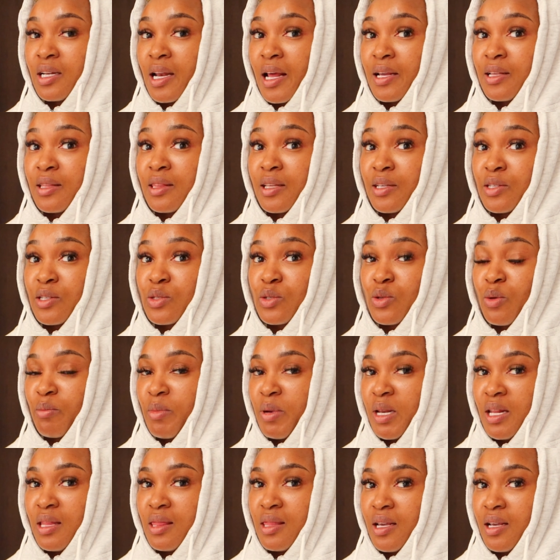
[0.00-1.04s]
Like, there's so
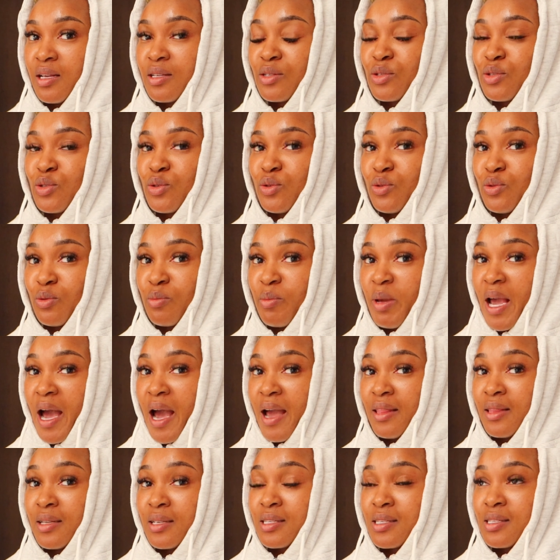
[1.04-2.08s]
many things to do
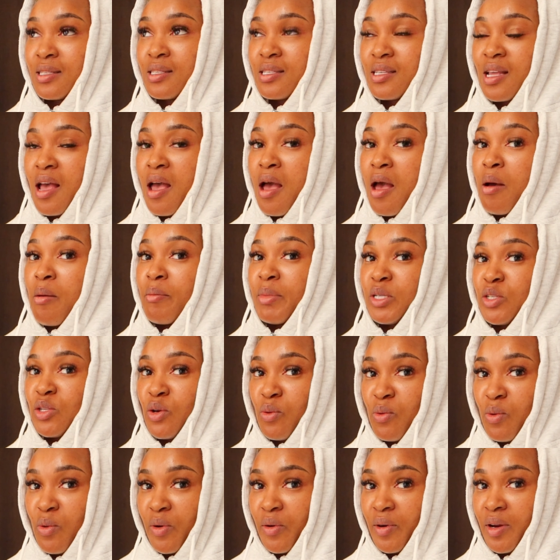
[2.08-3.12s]
behind the scenes, but
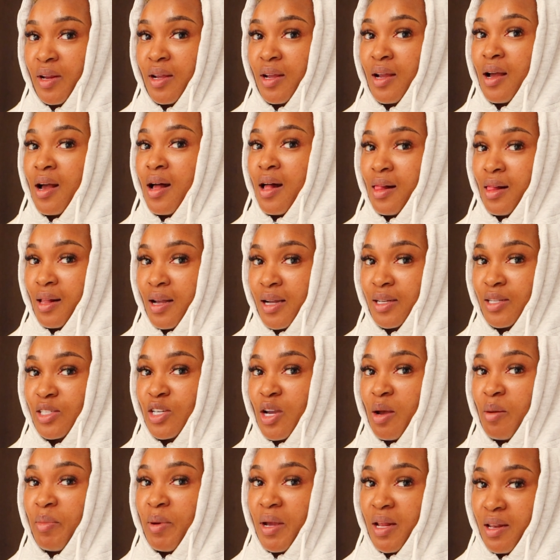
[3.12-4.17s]
don't worry, I'll catch
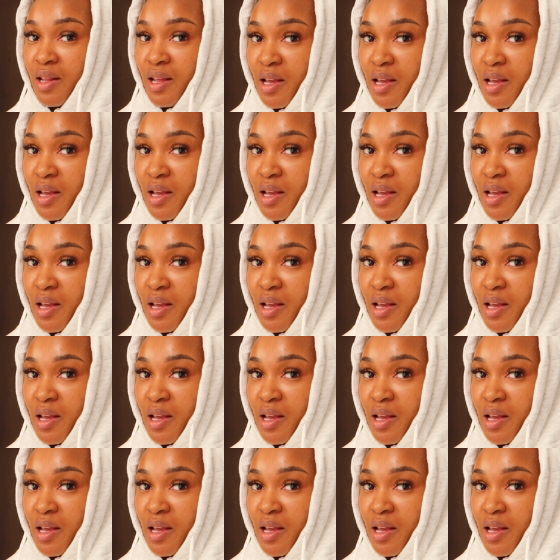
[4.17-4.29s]
up and